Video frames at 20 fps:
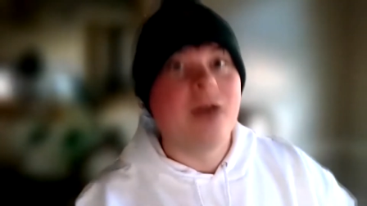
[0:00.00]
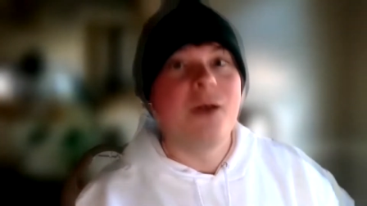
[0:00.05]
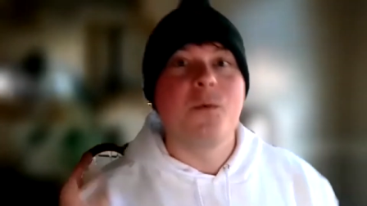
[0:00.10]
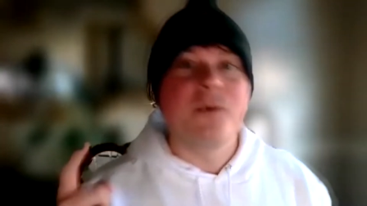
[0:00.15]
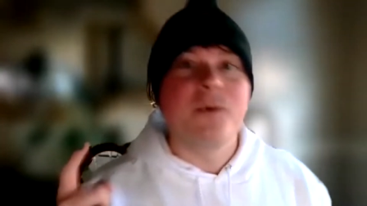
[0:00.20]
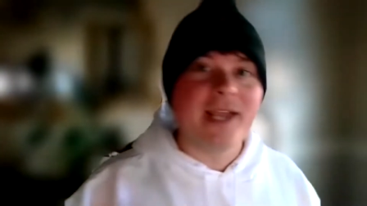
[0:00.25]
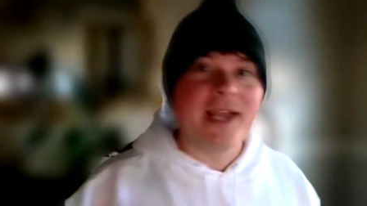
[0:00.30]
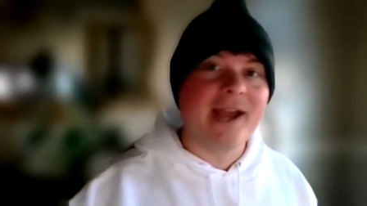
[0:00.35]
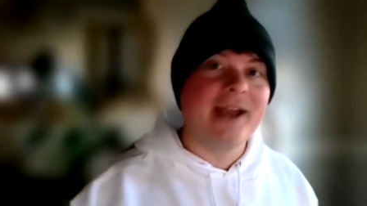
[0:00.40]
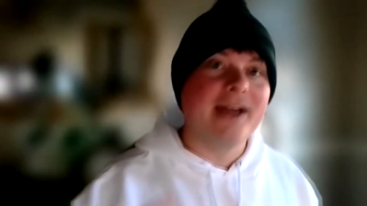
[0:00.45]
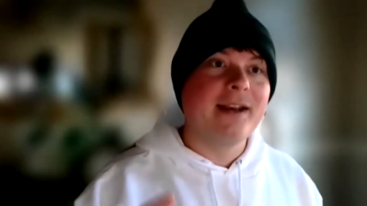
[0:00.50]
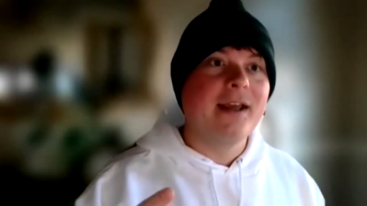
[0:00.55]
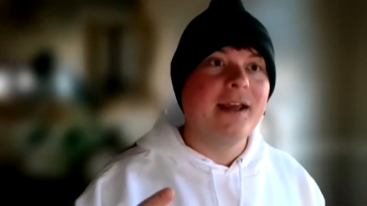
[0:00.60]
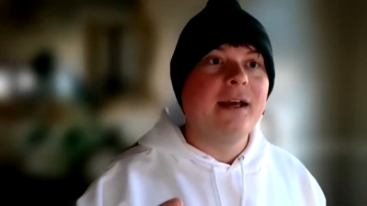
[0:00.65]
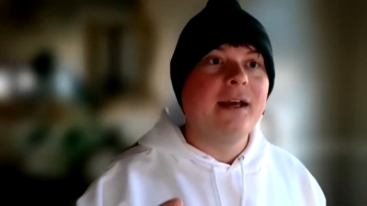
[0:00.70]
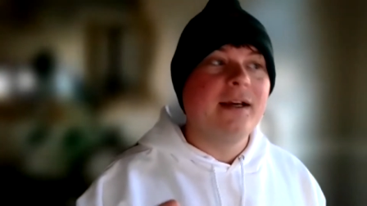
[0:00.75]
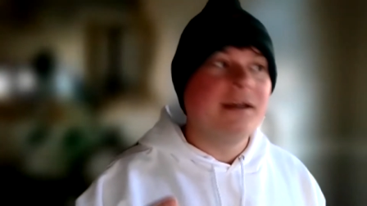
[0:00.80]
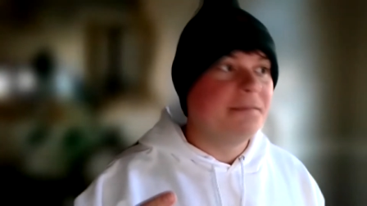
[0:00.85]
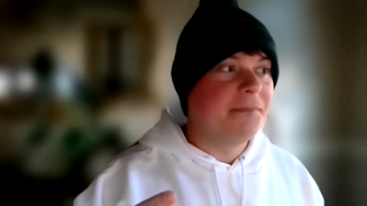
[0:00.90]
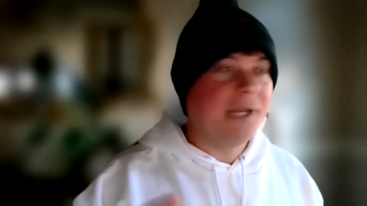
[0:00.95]
We had
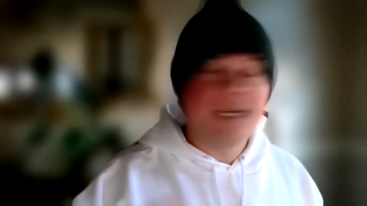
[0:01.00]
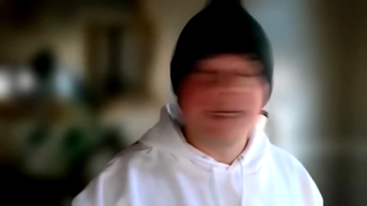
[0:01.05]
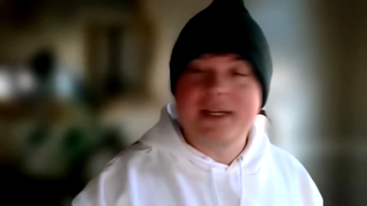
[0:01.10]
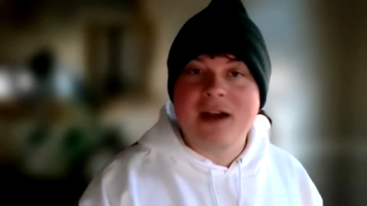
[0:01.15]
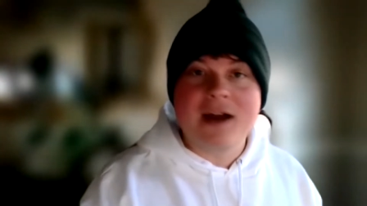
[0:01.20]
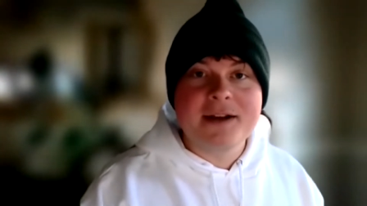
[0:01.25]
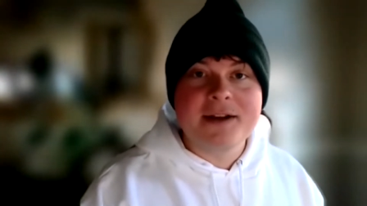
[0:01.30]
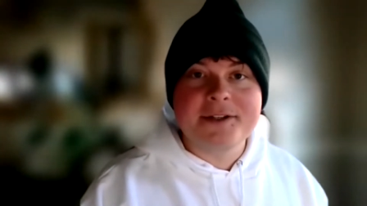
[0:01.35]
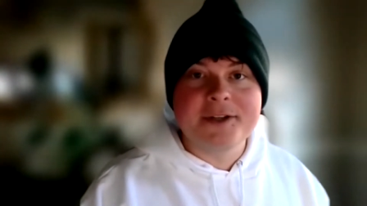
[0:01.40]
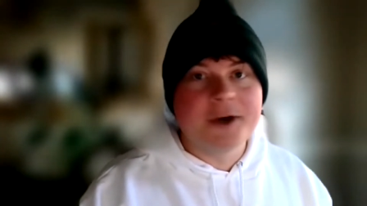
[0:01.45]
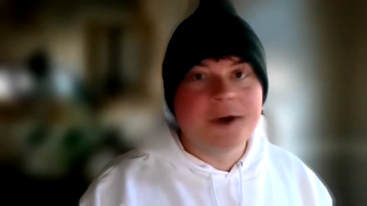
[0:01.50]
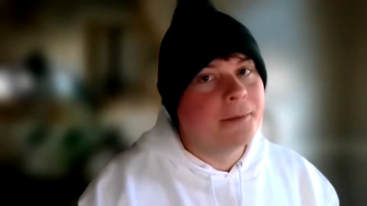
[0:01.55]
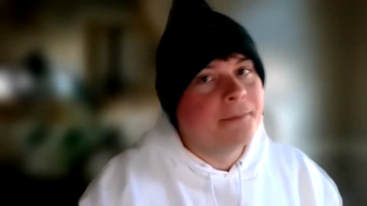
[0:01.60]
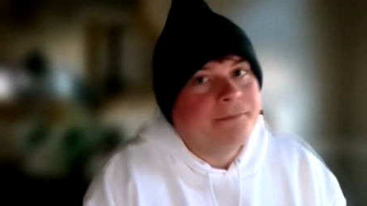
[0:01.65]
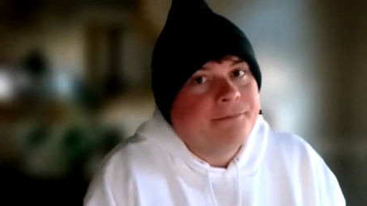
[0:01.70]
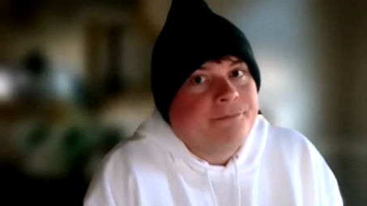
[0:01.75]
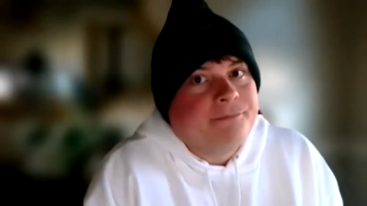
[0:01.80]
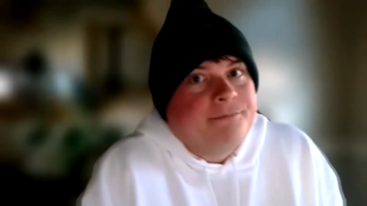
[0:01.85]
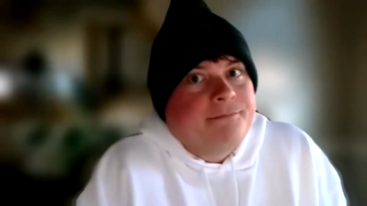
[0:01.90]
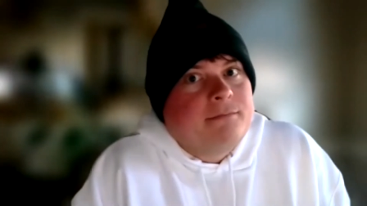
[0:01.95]
Encanto.
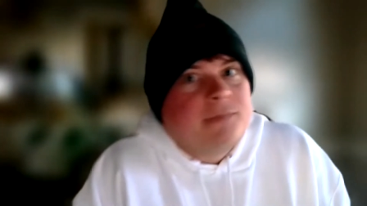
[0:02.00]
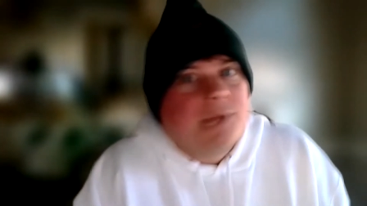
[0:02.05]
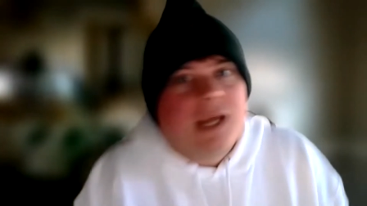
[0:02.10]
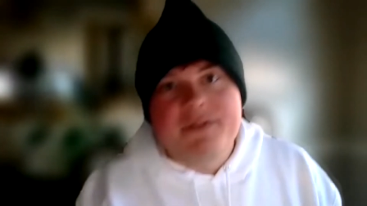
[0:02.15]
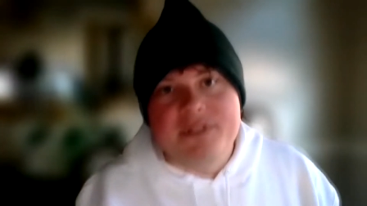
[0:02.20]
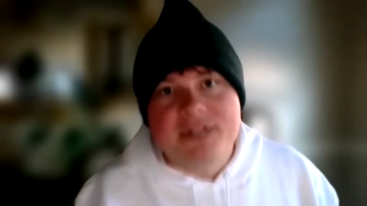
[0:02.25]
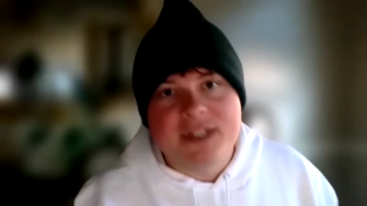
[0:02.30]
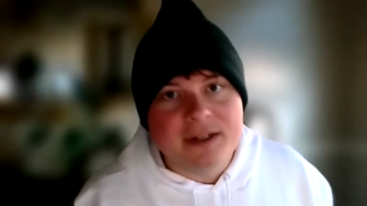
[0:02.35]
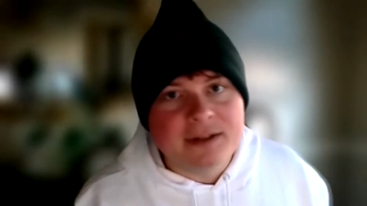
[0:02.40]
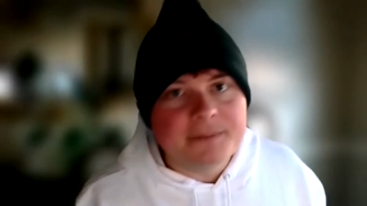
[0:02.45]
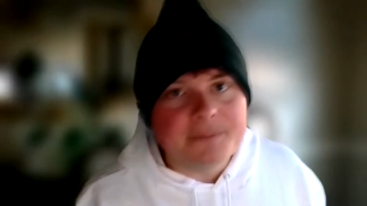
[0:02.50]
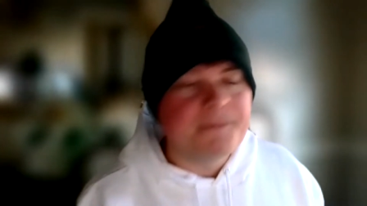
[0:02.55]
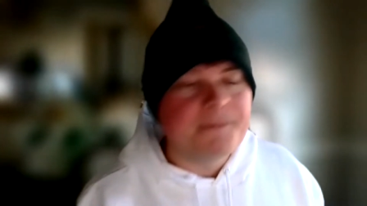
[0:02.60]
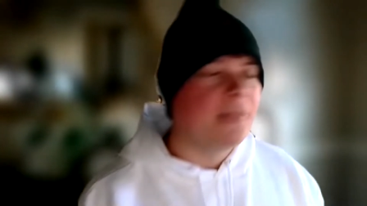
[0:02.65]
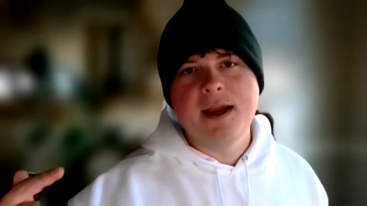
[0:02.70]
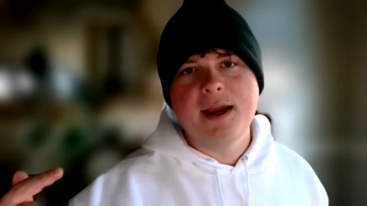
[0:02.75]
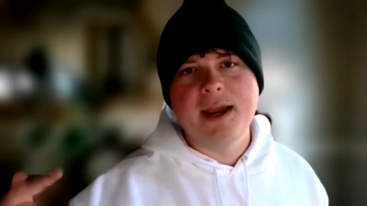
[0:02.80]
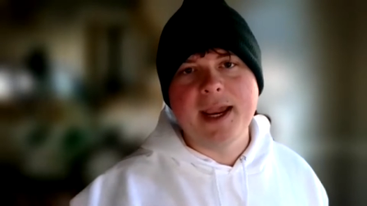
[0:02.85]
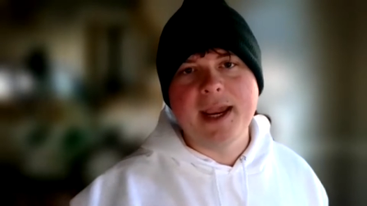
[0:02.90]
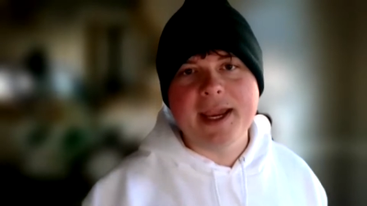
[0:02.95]
I haven't seen it.
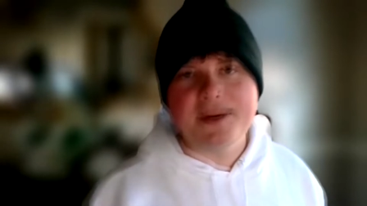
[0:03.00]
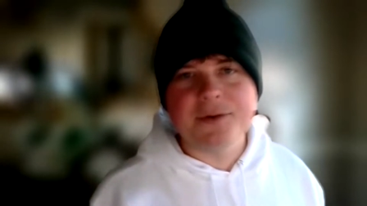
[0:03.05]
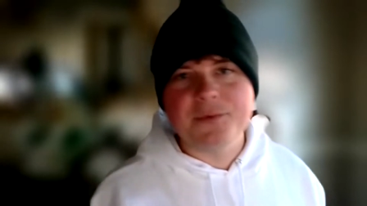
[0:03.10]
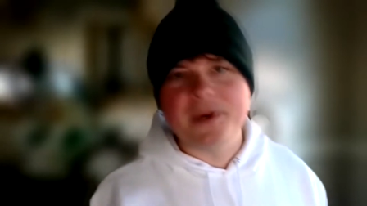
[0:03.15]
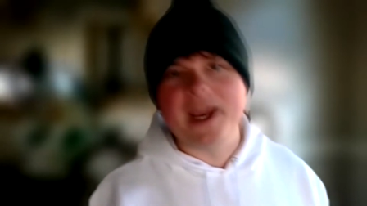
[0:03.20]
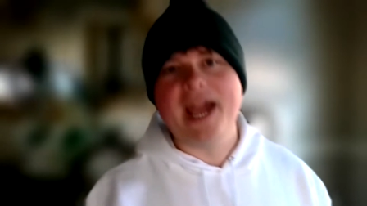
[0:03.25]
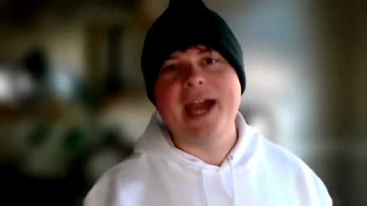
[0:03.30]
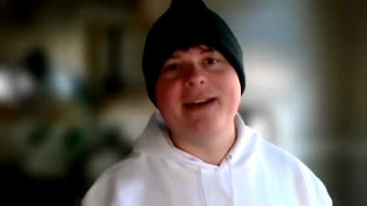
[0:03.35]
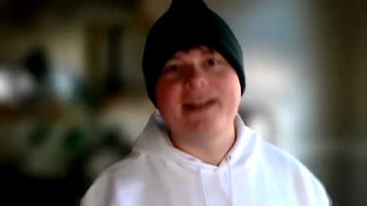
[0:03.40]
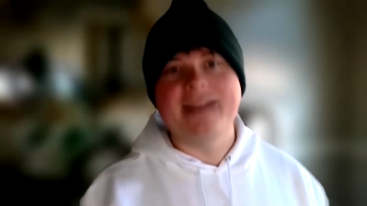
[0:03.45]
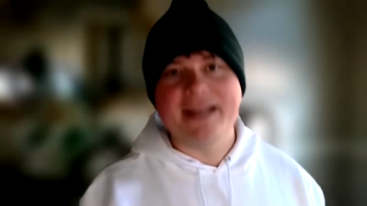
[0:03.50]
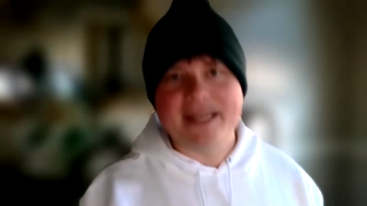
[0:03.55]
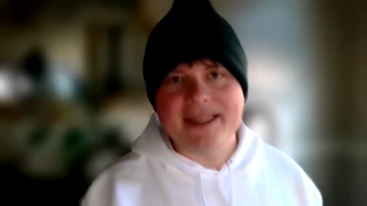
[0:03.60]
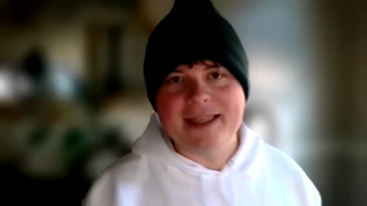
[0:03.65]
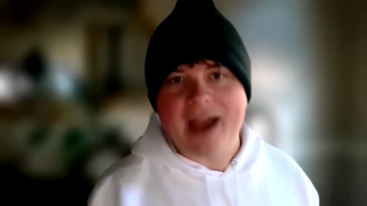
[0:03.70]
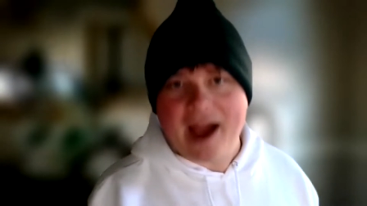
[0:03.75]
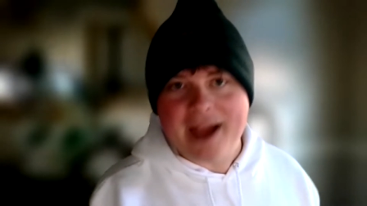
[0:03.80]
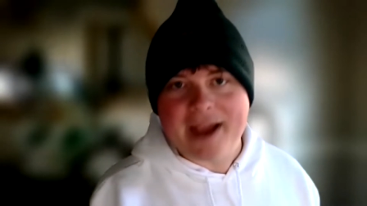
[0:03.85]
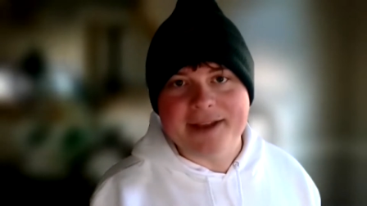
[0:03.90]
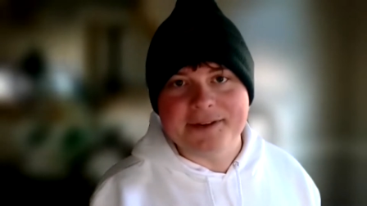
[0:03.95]
And we had In the
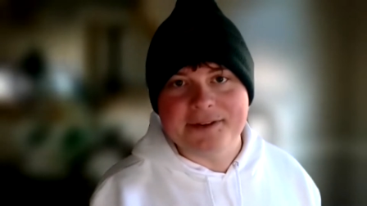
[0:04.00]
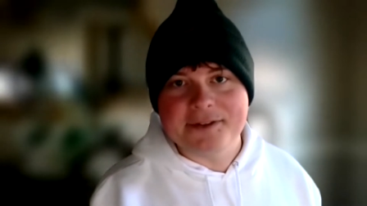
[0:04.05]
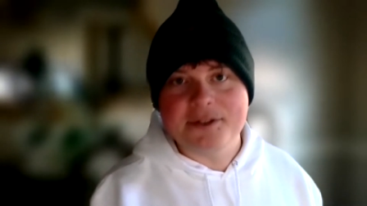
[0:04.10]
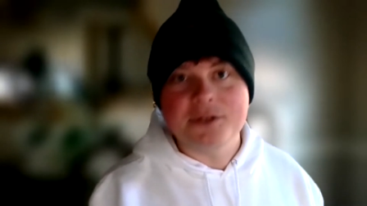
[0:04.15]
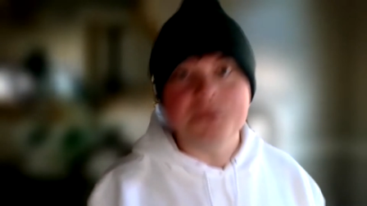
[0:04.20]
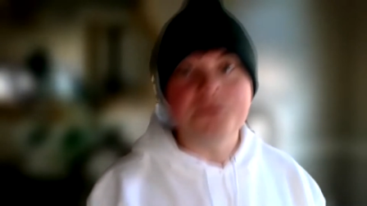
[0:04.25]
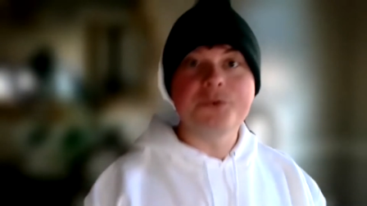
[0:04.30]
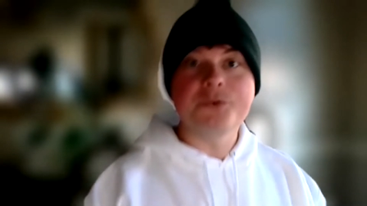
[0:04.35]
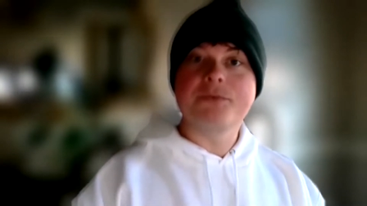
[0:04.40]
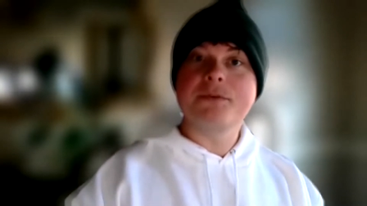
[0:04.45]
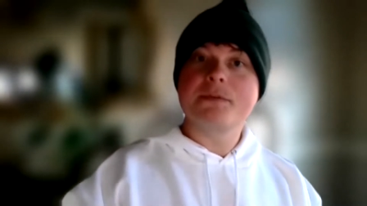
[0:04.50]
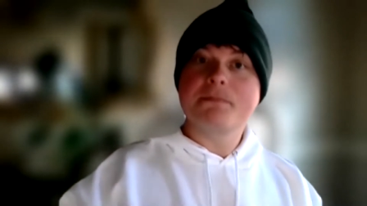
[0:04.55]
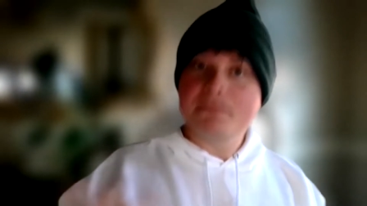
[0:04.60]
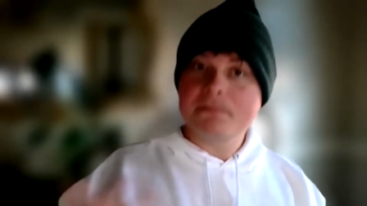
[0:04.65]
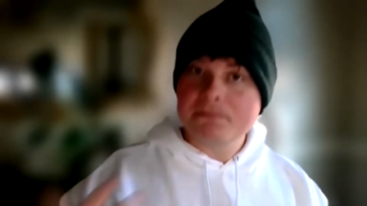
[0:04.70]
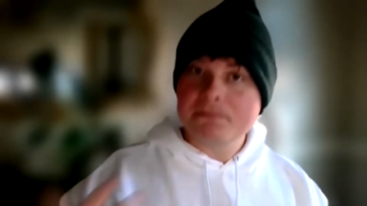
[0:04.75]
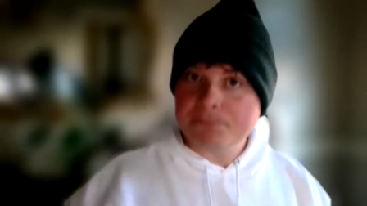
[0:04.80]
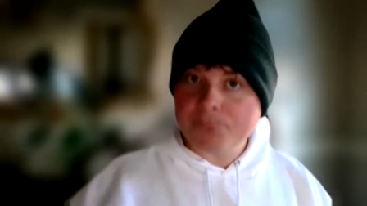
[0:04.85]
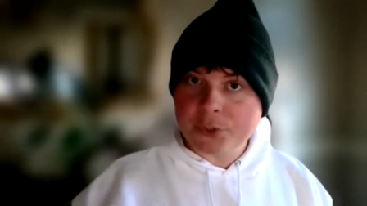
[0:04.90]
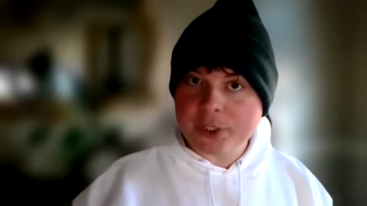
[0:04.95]
Heights, which was
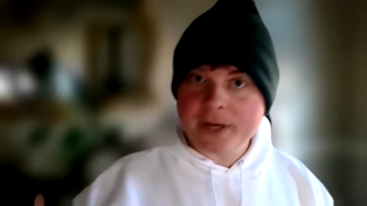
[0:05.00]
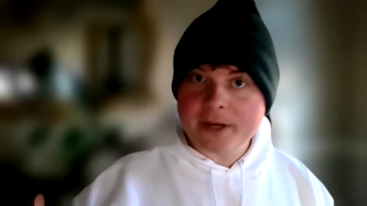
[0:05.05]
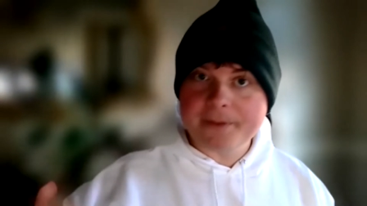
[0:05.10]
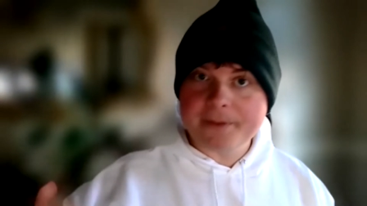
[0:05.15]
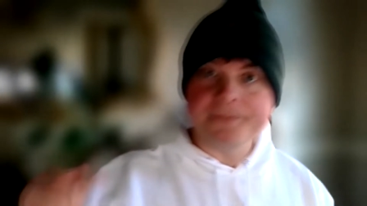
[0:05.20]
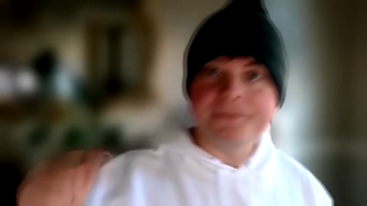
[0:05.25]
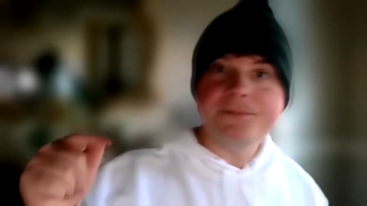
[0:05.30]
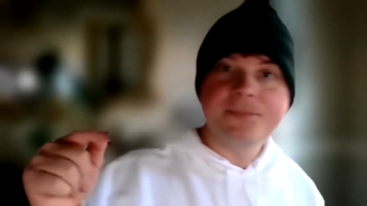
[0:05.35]
pretty good.